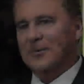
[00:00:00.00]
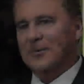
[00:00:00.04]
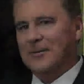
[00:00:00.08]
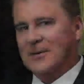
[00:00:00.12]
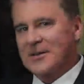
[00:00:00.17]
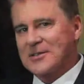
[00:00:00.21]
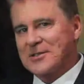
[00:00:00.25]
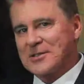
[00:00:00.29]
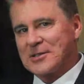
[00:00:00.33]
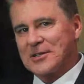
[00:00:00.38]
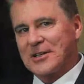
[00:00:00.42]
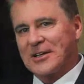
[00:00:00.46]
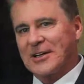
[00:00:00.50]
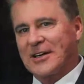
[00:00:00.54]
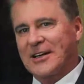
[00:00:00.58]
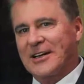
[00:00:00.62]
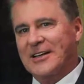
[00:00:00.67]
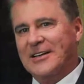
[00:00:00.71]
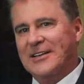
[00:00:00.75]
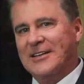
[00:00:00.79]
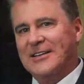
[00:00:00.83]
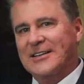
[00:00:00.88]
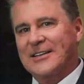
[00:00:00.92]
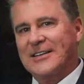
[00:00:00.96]

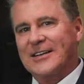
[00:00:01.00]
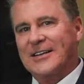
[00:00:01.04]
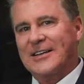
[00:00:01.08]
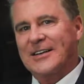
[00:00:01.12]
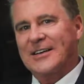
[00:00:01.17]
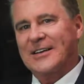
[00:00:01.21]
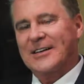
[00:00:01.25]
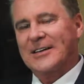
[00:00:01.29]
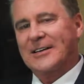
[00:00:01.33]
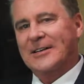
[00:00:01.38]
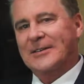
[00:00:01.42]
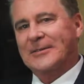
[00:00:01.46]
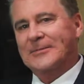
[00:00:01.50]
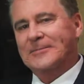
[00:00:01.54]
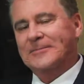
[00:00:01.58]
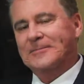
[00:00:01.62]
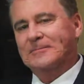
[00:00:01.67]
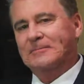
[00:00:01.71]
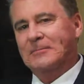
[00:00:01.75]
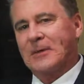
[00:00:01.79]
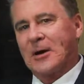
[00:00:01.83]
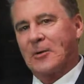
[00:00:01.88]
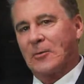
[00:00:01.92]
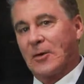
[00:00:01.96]
originally,
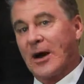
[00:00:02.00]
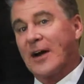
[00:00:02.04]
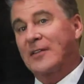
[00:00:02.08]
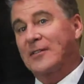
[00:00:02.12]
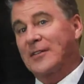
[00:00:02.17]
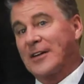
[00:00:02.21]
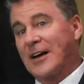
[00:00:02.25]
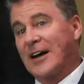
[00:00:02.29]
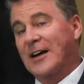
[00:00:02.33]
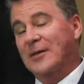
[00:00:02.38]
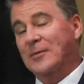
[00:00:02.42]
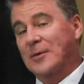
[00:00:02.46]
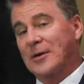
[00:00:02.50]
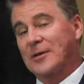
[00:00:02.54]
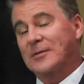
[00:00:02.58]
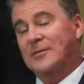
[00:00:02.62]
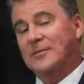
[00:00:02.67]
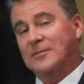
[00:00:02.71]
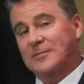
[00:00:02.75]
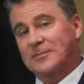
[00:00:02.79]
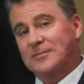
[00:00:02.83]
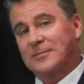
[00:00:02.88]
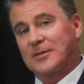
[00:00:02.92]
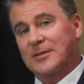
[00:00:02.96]
my wife and I,
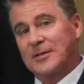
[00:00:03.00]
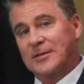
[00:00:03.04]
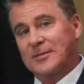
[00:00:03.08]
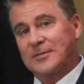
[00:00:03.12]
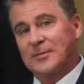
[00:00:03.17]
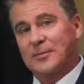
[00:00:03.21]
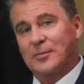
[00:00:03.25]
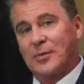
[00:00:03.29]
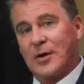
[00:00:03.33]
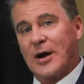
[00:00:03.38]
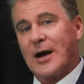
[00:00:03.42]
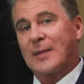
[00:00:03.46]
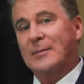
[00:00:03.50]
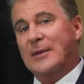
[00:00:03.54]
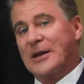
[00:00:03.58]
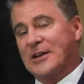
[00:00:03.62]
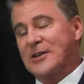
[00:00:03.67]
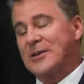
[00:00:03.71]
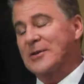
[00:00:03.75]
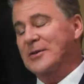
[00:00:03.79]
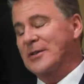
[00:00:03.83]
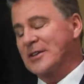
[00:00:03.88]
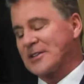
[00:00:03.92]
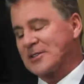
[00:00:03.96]
what brought me
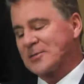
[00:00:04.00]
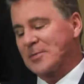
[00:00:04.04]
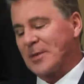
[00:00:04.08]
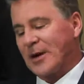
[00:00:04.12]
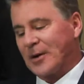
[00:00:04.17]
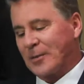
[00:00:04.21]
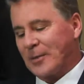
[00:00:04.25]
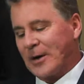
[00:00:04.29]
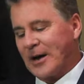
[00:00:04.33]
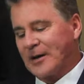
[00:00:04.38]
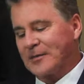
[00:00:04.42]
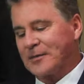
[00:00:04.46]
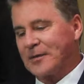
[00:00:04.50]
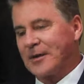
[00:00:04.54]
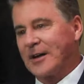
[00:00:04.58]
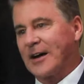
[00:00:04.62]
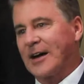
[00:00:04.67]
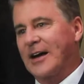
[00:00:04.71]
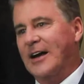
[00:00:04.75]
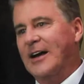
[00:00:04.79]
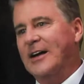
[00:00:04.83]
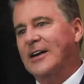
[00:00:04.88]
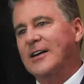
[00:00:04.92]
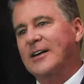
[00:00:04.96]
to this, my wife and
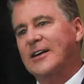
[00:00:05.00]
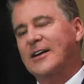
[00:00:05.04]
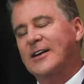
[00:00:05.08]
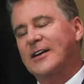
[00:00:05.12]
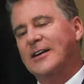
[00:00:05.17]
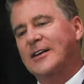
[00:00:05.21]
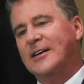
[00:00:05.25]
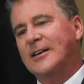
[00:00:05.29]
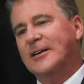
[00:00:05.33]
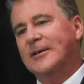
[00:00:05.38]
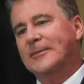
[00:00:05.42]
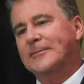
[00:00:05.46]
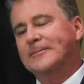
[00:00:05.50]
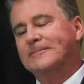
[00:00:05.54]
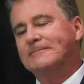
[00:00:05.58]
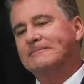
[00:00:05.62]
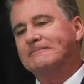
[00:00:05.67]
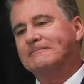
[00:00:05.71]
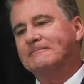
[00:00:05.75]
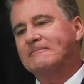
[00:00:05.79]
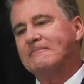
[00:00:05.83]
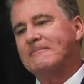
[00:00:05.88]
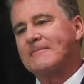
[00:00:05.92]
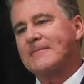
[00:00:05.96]
I
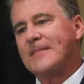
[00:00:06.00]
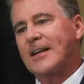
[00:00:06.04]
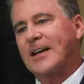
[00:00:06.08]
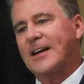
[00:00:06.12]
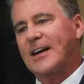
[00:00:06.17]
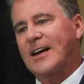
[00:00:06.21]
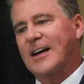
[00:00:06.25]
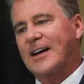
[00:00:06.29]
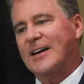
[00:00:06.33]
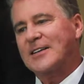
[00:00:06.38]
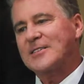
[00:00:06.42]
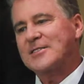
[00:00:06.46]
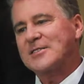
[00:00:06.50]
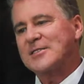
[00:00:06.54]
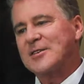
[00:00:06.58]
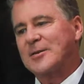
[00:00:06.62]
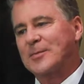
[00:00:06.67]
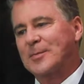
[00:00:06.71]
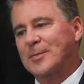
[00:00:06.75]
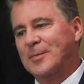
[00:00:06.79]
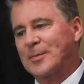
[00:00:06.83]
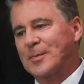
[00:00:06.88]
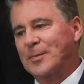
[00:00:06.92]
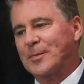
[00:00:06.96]
had
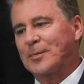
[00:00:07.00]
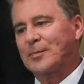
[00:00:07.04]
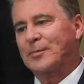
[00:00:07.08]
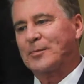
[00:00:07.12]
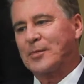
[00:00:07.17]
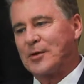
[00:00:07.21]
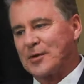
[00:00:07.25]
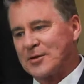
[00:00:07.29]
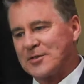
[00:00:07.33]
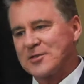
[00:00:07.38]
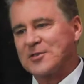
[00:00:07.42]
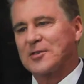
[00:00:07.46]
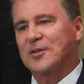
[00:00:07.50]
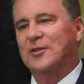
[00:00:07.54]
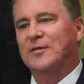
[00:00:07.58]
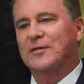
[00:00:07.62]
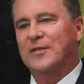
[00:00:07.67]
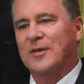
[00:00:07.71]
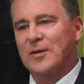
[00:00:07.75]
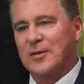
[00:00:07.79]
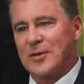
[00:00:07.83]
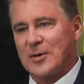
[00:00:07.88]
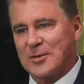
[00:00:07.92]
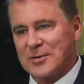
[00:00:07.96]
some personal
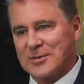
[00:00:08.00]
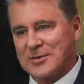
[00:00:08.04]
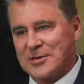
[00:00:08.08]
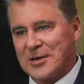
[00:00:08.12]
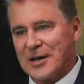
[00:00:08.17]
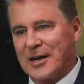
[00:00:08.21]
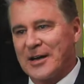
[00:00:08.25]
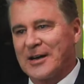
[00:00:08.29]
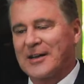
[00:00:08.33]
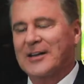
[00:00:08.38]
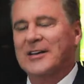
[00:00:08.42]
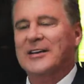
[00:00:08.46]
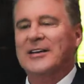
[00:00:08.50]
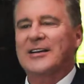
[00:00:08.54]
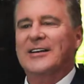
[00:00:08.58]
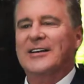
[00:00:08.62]
photos done